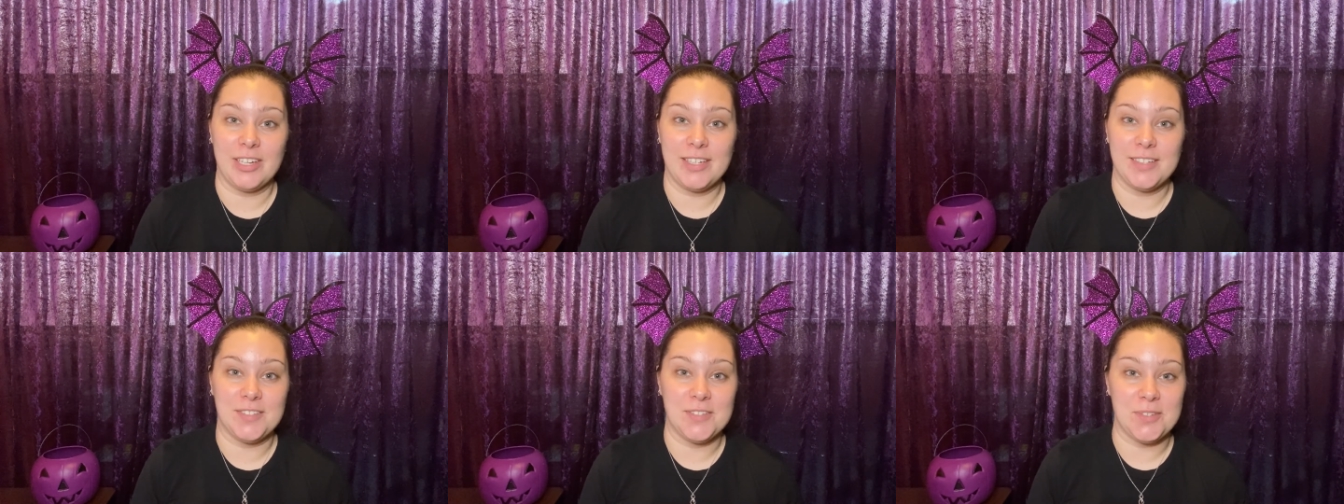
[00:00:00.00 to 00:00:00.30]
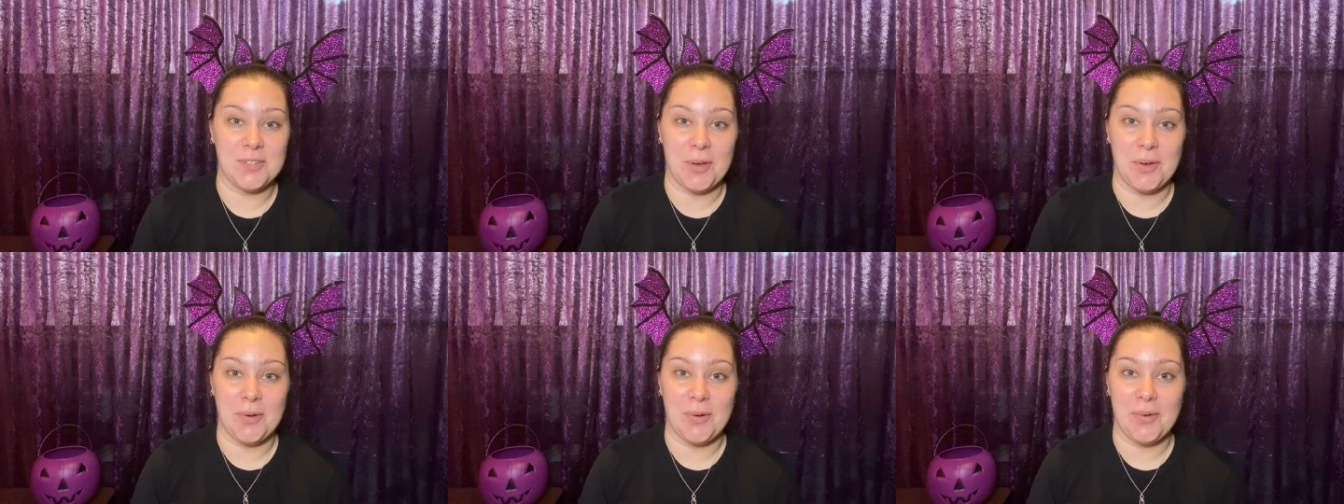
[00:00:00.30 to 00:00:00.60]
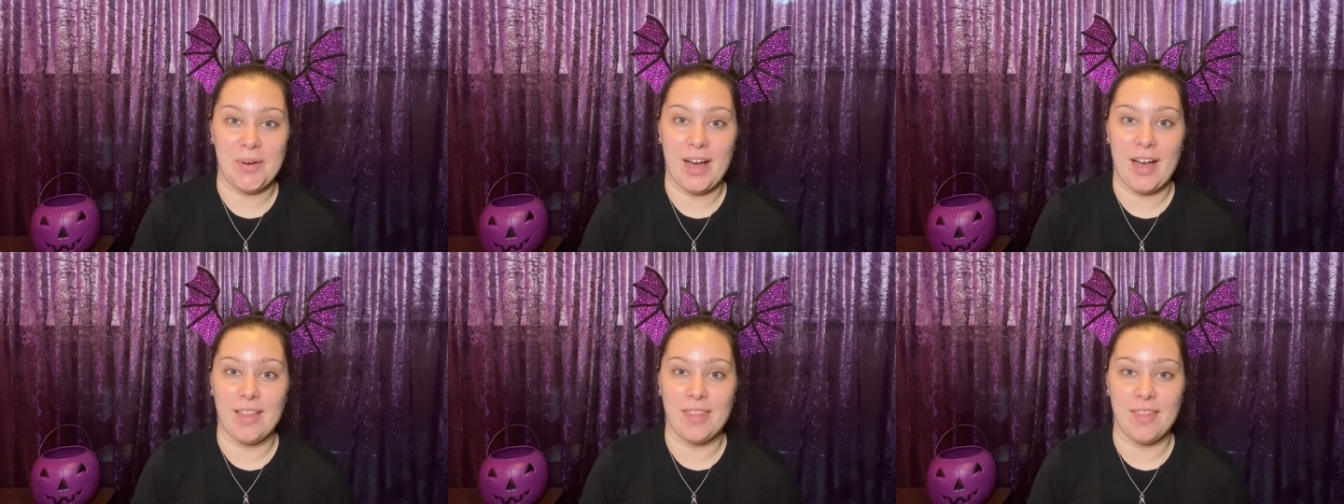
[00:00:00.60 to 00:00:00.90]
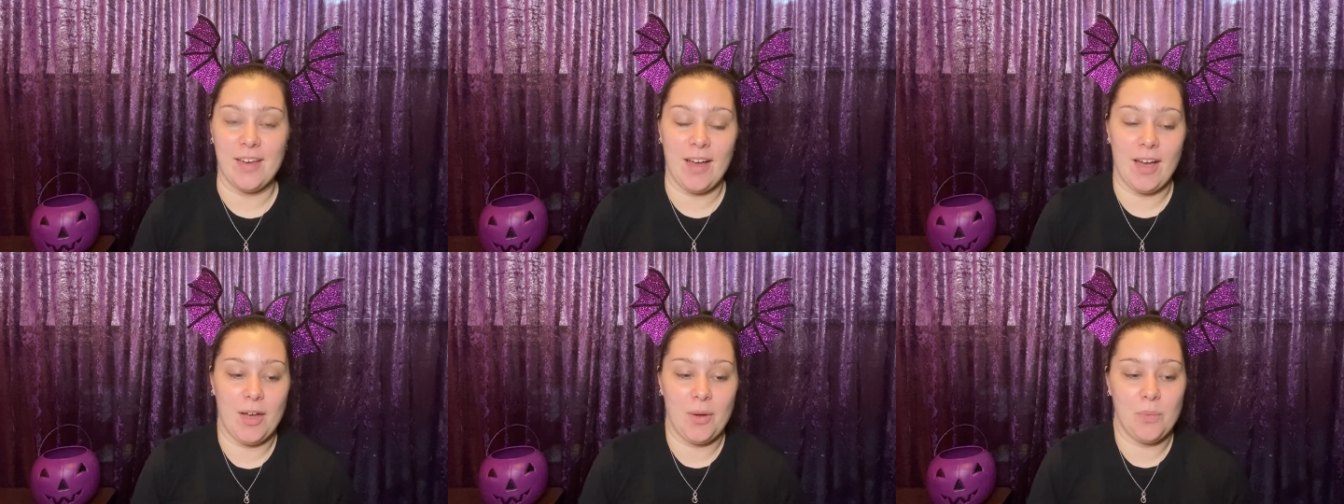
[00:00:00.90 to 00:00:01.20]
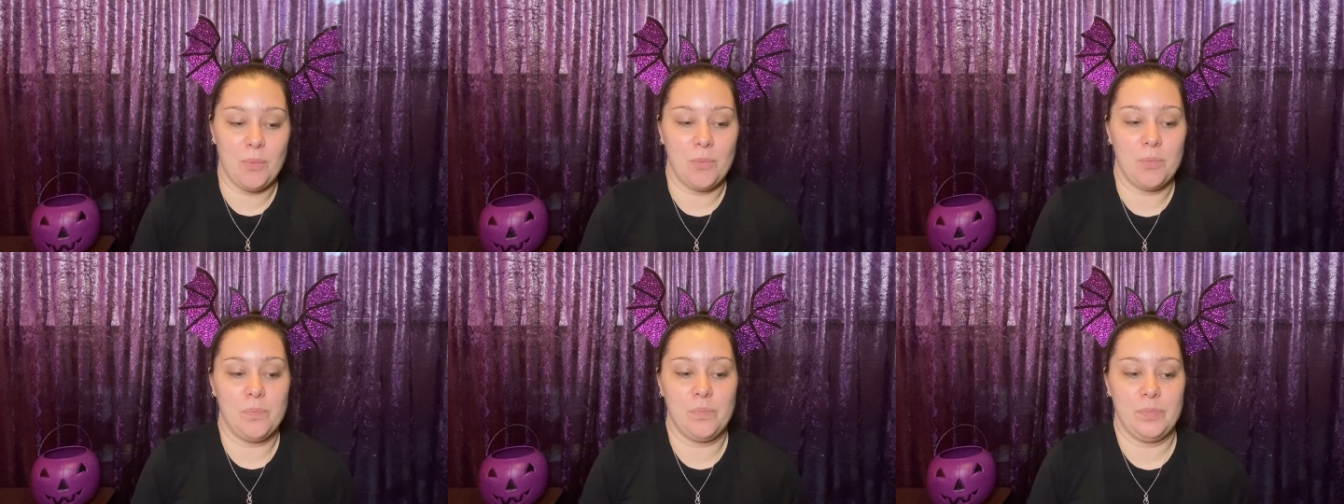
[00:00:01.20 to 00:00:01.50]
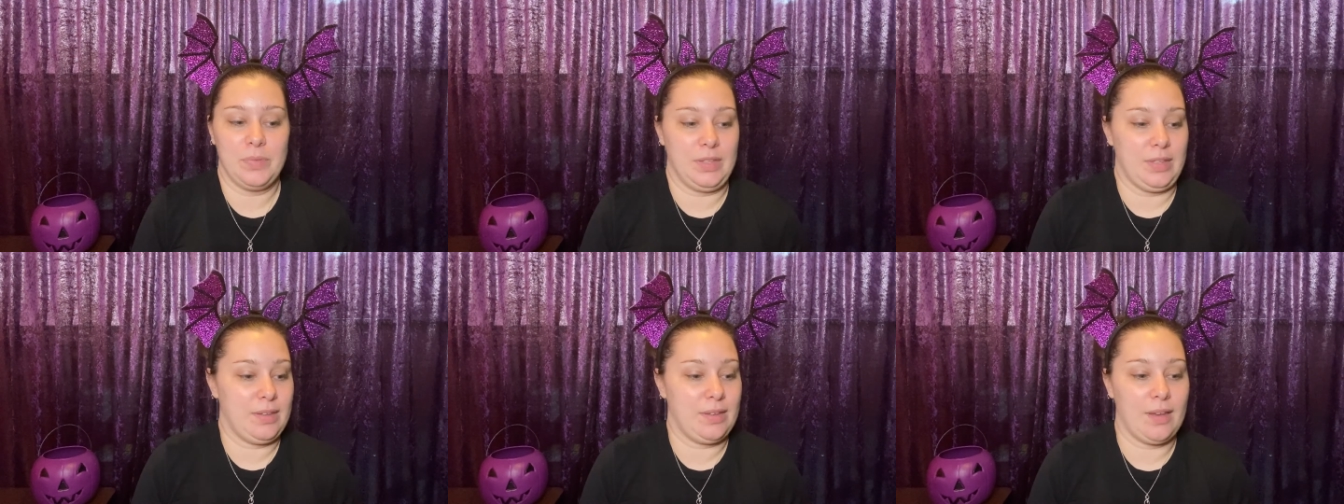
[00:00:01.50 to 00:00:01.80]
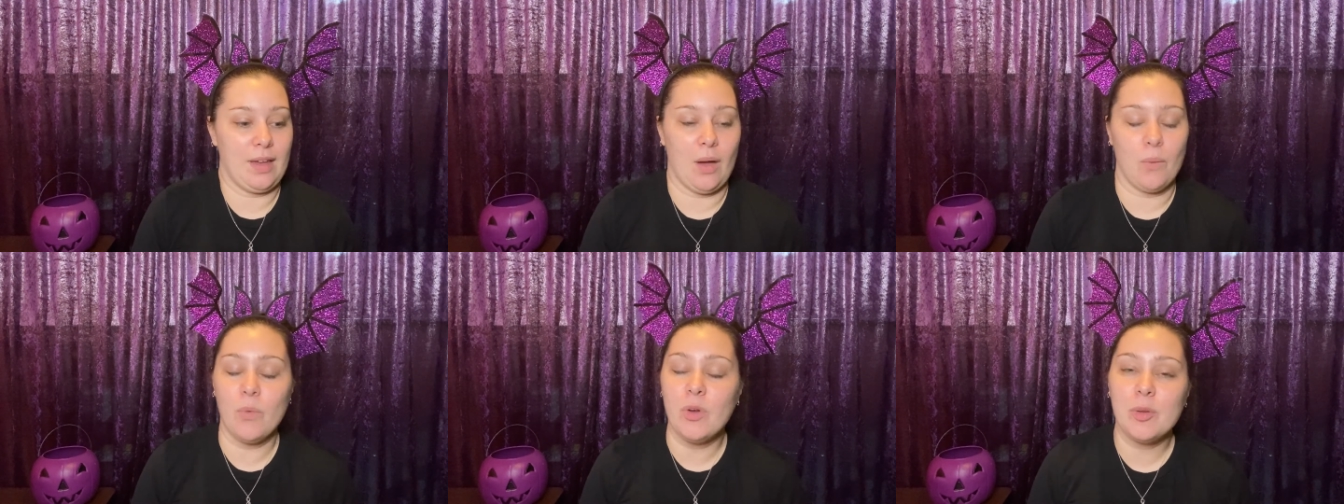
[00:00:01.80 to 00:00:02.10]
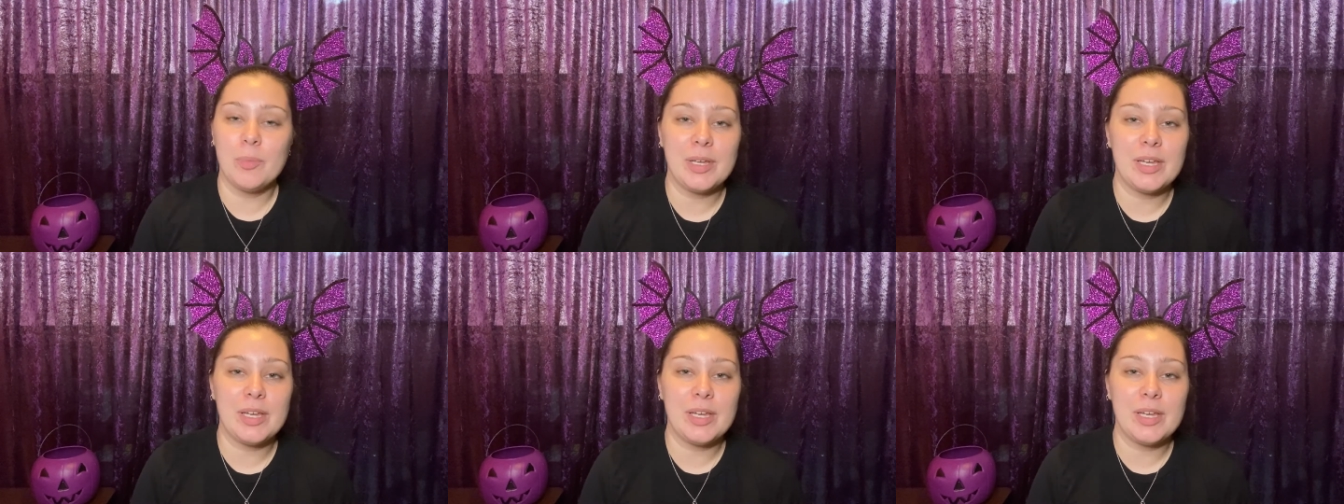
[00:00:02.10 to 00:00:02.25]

And so I thought, I want to be